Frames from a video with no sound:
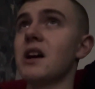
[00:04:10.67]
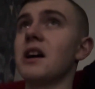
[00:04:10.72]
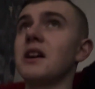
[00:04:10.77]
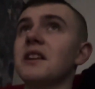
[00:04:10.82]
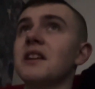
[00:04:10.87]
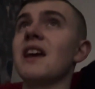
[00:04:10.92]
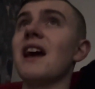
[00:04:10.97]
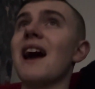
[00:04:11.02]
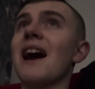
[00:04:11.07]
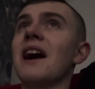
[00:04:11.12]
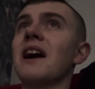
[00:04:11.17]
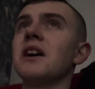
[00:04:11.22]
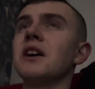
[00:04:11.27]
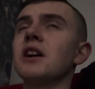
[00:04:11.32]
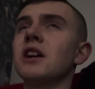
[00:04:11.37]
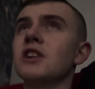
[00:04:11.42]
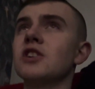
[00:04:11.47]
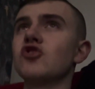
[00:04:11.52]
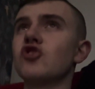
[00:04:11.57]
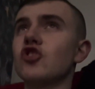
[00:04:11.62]

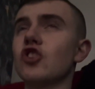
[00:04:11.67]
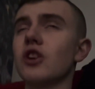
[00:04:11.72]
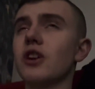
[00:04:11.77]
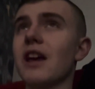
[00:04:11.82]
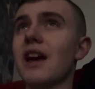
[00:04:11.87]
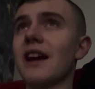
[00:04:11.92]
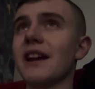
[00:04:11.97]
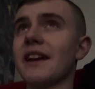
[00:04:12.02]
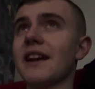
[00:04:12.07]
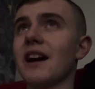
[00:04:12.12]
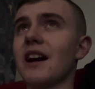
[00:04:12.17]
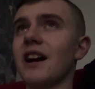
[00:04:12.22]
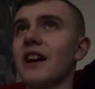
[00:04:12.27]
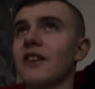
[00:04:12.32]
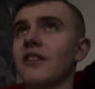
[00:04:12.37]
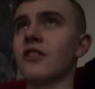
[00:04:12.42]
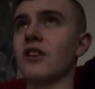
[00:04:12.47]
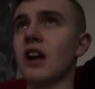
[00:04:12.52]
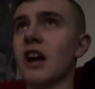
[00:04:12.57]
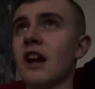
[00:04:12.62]

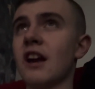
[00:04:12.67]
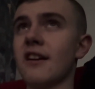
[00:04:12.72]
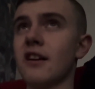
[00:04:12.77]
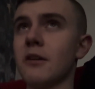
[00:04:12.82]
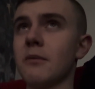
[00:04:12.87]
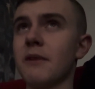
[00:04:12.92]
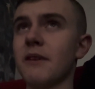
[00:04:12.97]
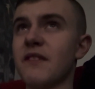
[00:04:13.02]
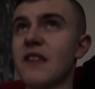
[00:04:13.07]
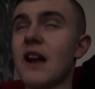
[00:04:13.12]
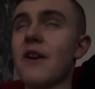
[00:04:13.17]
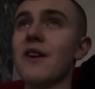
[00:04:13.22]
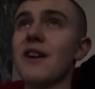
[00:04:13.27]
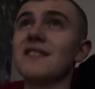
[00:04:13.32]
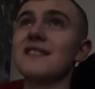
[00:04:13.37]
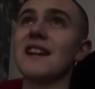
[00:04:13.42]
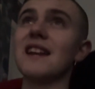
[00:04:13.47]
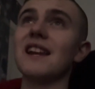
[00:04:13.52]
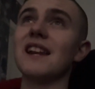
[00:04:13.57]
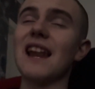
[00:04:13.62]
Guys. If there
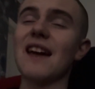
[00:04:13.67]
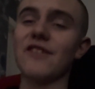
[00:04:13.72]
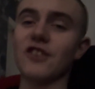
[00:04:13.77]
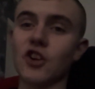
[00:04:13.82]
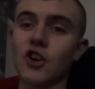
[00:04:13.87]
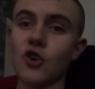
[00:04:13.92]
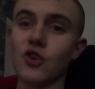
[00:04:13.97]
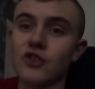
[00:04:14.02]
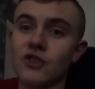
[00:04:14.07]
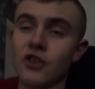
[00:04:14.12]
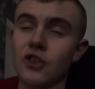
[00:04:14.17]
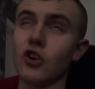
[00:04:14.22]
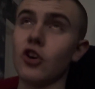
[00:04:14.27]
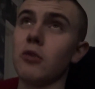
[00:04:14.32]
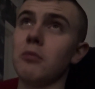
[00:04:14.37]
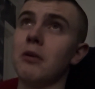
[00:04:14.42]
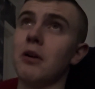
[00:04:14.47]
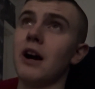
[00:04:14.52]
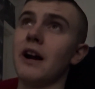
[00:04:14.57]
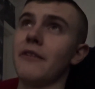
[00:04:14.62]
is any Leverkusen
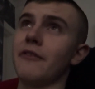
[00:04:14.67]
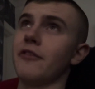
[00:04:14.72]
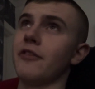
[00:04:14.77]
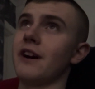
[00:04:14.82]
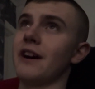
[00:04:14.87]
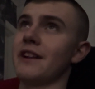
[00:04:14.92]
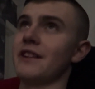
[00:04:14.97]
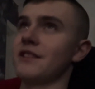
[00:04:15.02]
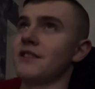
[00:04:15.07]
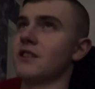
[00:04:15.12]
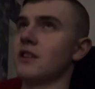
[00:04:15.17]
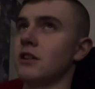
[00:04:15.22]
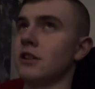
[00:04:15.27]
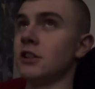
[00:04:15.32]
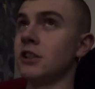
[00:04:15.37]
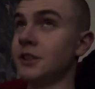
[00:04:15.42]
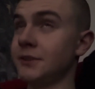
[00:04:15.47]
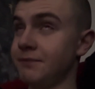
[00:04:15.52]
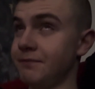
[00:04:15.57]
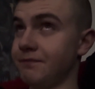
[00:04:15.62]
or Bayern fans,
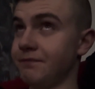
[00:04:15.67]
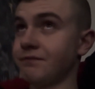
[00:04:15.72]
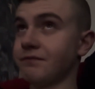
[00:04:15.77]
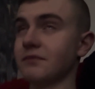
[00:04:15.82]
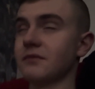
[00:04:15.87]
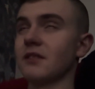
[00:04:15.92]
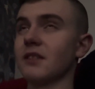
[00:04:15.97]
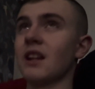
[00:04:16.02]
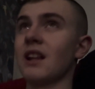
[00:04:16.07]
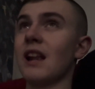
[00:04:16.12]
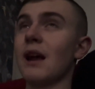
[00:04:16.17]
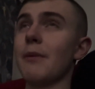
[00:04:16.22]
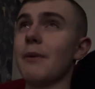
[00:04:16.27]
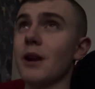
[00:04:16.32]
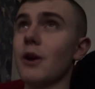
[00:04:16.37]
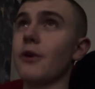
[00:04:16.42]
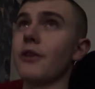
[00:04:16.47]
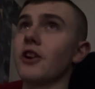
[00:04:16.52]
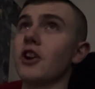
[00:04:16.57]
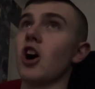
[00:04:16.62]
let me
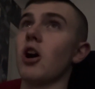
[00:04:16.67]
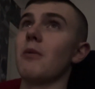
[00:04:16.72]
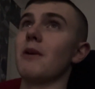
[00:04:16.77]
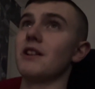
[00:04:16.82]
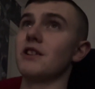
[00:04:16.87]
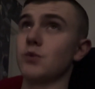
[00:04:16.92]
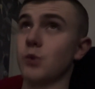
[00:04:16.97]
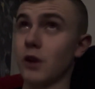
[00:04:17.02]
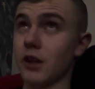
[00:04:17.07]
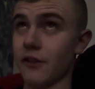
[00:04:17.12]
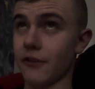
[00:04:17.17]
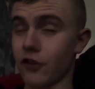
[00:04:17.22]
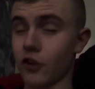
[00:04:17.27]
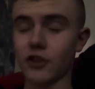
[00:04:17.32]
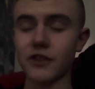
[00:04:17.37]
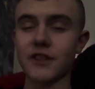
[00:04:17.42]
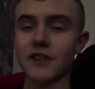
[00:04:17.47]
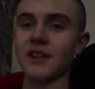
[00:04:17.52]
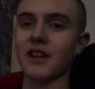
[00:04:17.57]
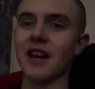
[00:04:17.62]
know in the comments what your
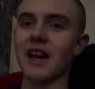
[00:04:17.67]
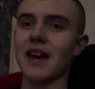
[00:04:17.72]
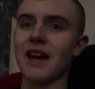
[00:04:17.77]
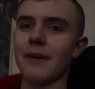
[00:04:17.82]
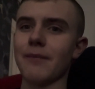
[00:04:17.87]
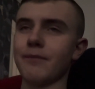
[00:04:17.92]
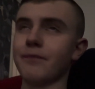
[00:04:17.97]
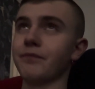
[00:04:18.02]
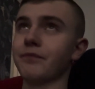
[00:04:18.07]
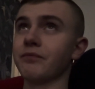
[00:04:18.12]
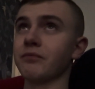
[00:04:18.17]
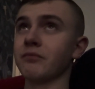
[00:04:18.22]
thoughts on the game.